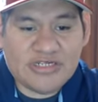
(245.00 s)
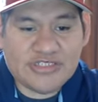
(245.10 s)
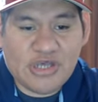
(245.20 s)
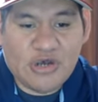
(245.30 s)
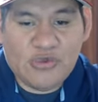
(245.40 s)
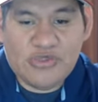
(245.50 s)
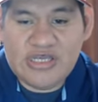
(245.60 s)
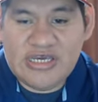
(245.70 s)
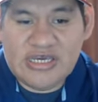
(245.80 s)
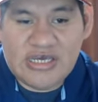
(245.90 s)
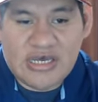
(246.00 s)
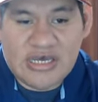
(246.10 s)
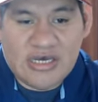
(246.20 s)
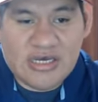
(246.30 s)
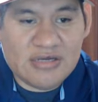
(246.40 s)
only
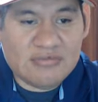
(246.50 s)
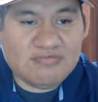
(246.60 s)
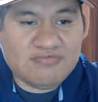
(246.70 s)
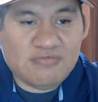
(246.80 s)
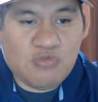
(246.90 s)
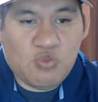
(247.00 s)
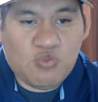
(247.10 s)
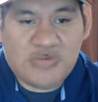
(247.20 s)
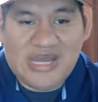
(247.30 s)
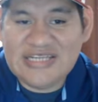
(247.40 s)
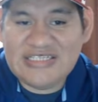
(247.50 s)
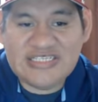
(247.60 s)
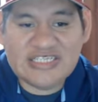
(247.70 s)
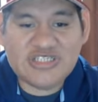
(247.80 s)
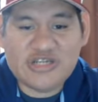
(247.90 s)

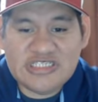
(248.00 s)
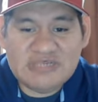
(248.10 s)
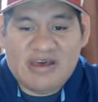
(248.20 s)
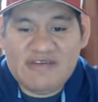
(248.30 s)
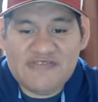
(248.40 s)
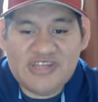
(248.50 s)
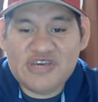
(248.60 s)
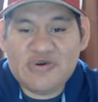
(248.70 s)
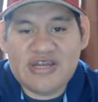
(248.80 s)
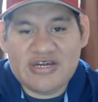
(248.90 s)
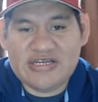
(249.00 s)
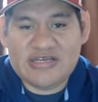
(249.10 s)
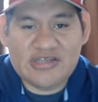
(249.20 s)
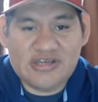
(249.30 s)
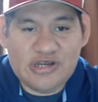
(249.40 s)
96 shirts about video editing.
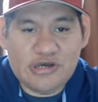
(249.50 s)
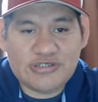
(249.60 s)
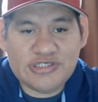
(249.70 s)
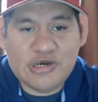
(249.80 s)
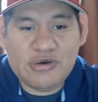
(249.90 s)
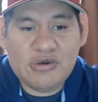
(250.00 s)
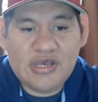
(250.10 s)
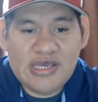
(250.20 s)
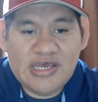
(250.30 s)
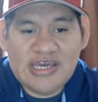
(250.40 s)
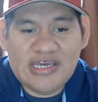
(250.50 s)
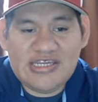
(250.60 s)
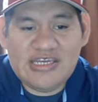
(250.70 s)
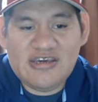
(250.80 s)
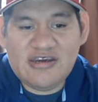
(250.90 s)
So in
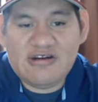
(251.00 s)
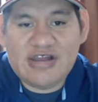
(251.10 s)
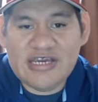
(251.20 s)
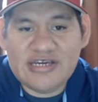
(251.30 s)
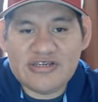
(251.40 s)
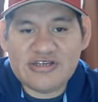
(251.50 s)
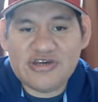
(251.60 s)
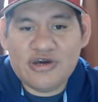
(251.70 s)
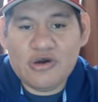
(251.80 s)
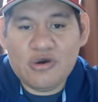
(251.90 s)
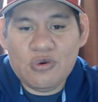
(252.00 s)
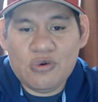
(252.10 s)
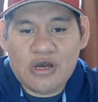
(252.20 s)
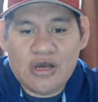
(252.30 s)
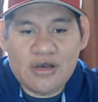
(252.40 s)
here I could go.
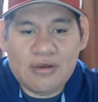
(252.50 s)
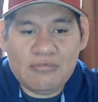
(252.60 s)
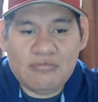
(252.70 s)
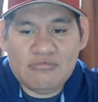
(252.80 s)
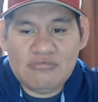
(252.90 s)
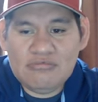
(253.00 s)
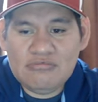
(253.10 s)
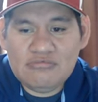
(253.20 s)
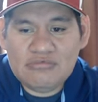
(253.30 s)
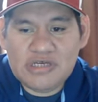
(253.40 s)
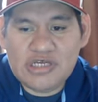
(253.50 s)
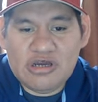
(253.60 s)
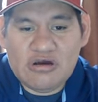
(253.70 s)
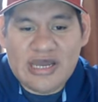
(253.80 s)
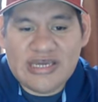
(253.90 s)

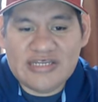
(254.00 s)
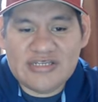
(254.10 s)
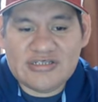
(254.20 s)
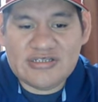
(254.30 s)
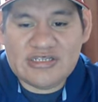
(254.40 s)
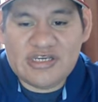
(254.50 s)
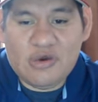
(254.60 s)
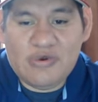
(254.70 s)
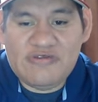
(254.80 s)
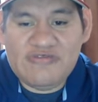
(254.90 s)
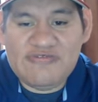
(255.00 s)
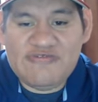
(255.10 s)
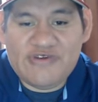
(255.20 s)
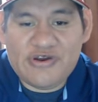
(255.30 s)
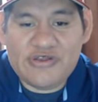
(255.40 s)
I could go even
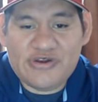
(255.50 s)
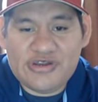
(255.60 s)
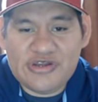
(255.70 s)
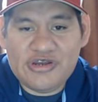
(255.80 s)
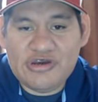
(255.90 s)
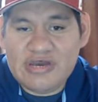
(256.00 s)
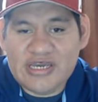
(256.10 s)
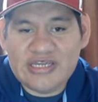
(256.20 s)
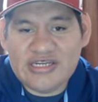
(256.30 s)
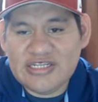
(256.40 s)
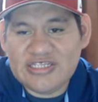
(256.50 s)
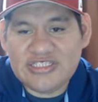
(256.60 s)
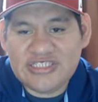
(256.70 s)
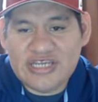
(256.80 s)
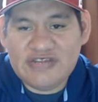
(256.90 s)
further. I could
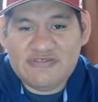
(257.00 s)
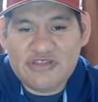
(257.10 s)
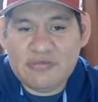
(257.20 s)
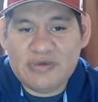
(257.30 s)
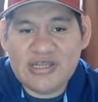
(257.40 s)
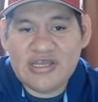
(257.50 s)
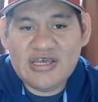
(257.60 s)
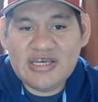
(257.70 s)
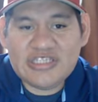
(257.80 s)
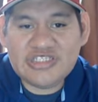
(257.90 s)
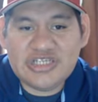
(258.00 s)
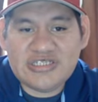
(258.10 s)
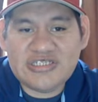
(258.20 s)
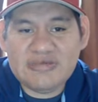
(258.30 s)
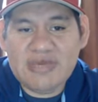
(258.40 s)
niche down even further. But
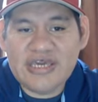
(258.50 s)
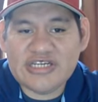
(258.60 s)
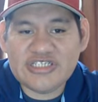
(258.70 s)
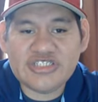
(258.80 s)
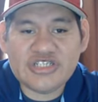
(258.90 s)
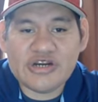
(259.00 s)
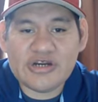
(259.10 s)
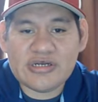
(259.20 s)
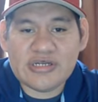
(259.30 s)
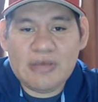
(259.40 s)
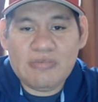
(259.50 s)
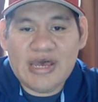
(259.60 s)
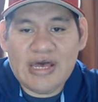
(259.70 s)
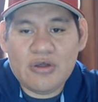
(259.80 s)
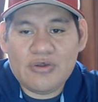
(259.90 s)
just to make a shirt
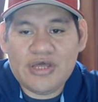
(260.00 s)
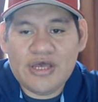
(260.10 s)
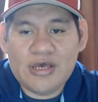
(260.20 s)
about